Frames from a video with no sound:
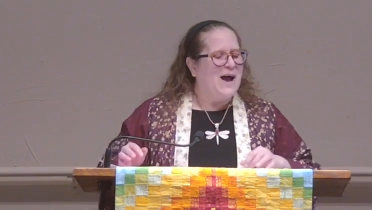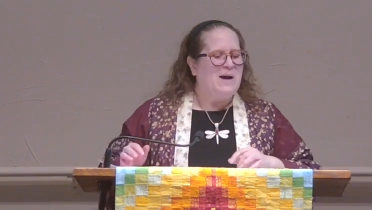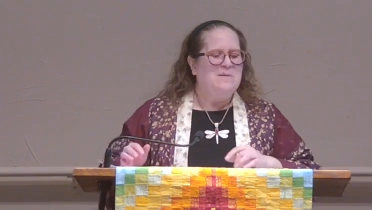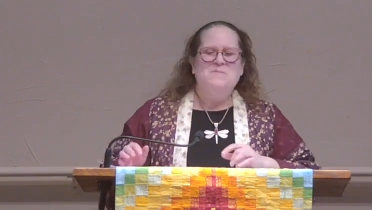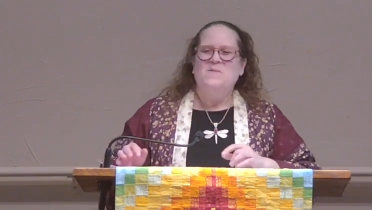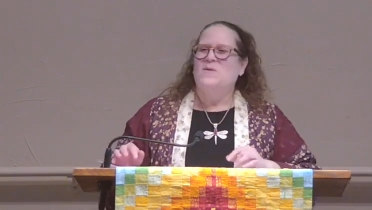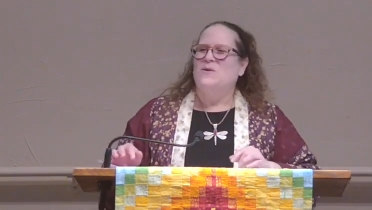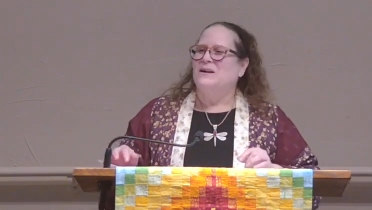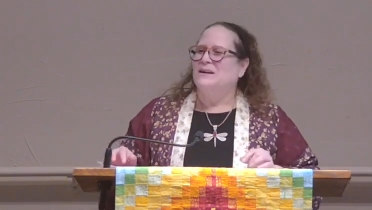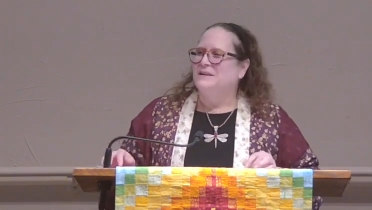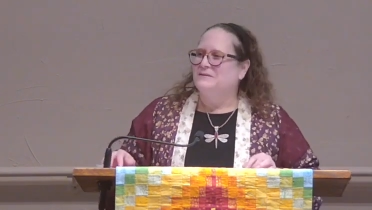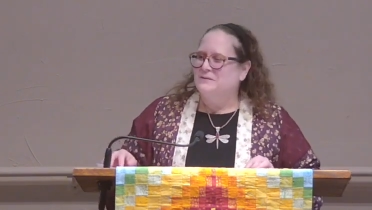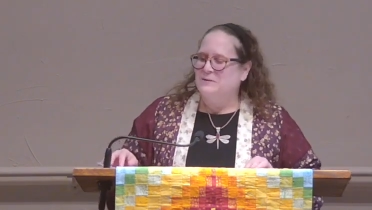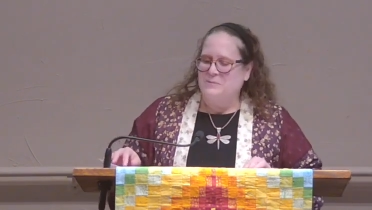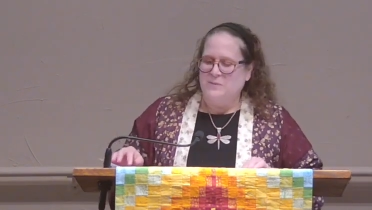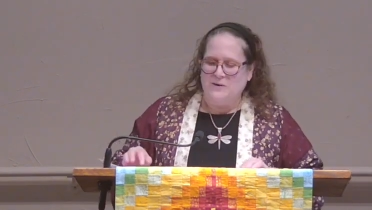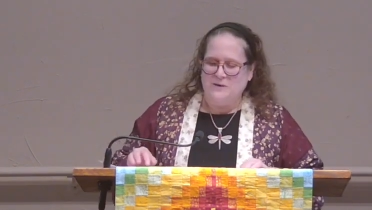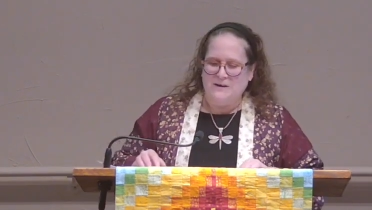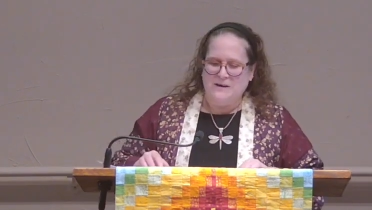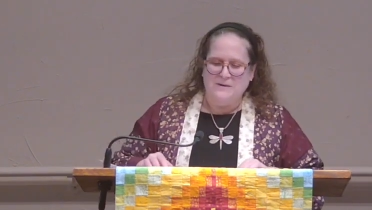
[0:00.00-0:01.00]
a more
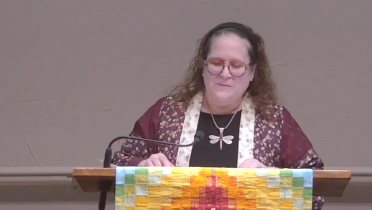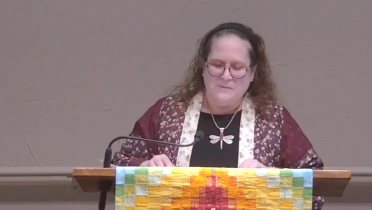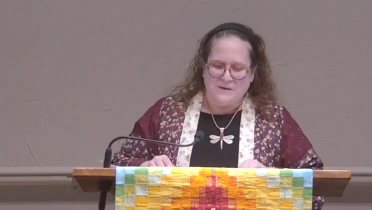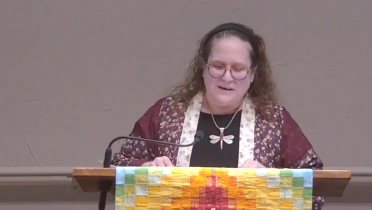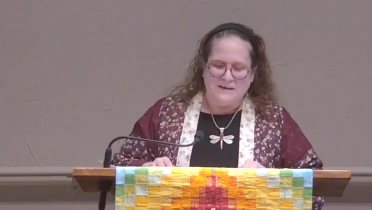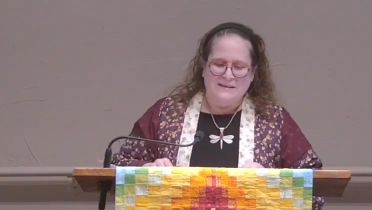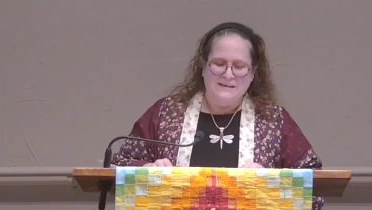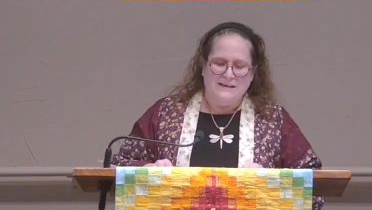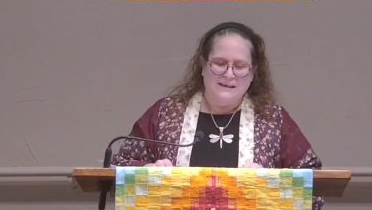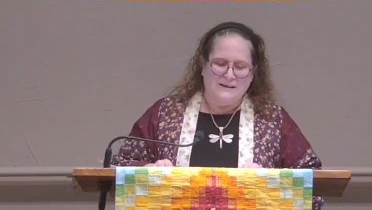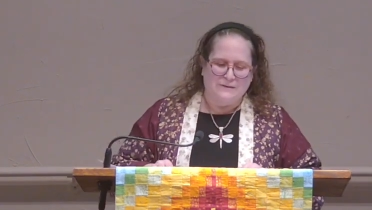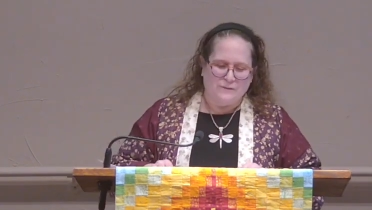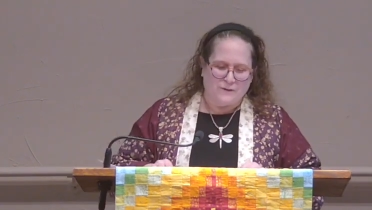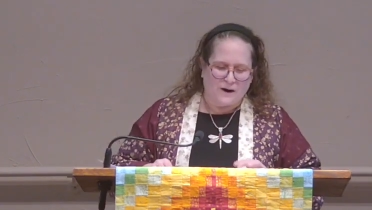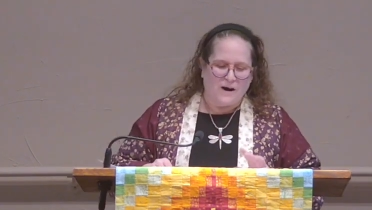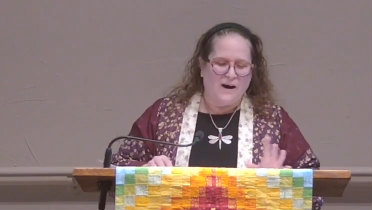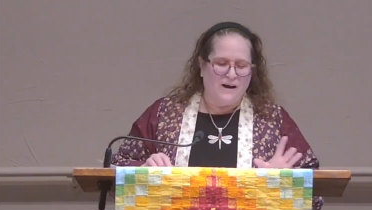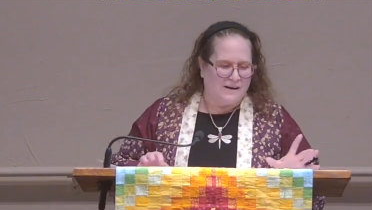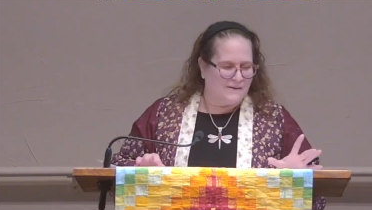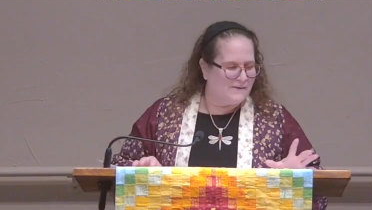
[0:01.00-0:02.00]
livable community
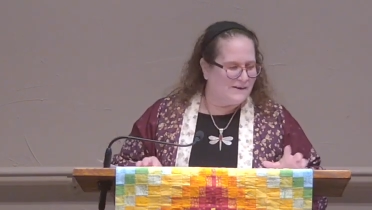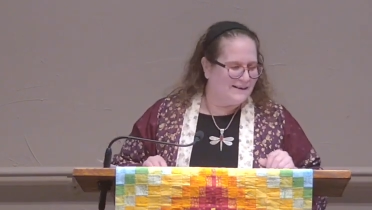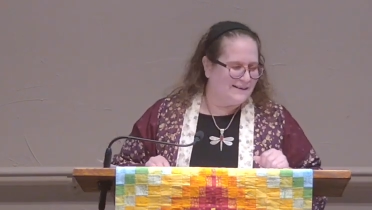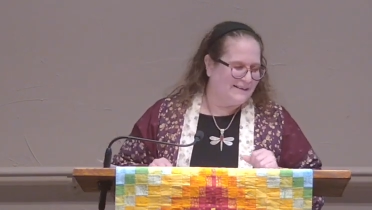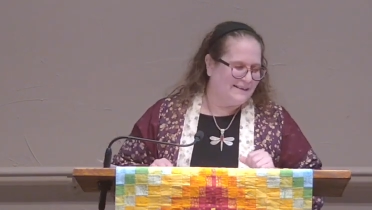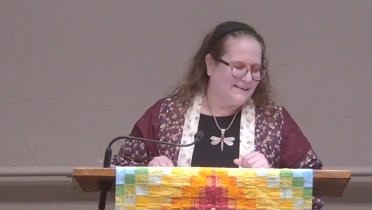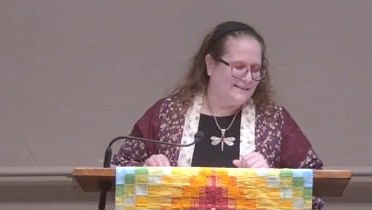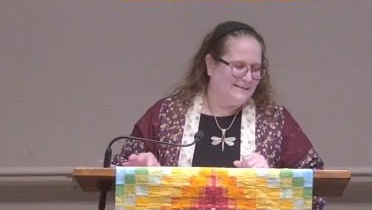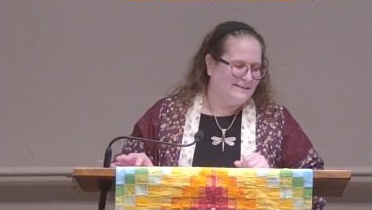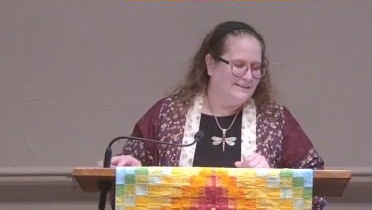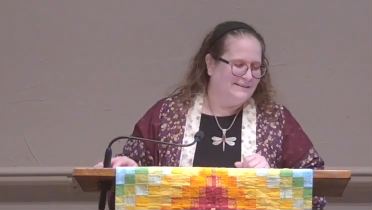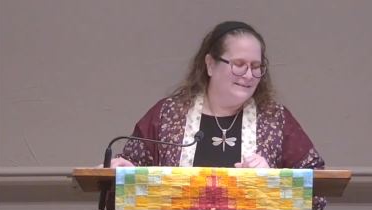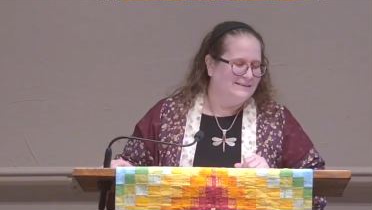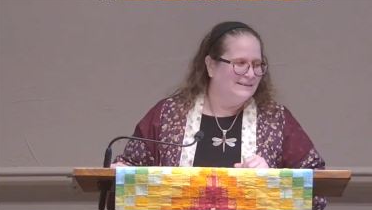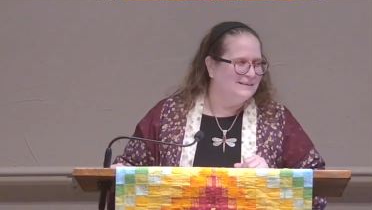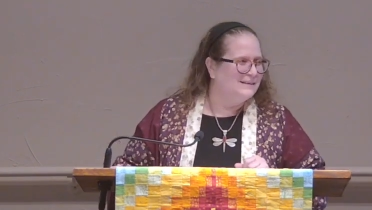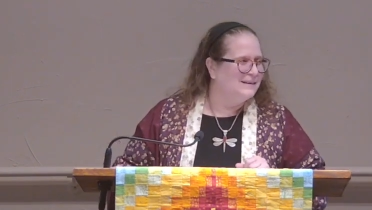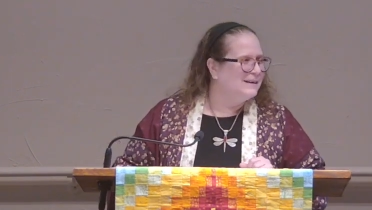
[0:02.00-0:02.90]
for all of us.